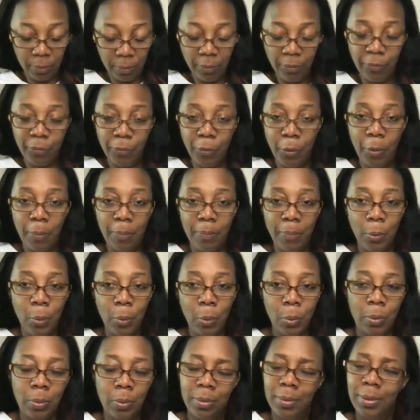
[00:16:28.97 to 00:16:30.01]
from
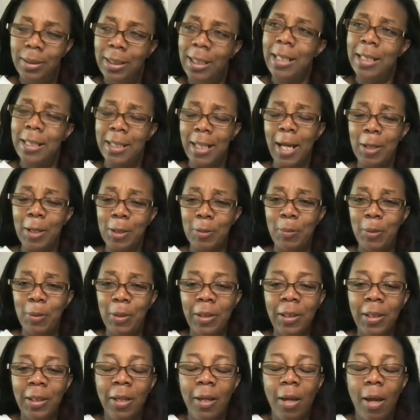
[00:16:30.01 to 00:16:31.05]
or detachment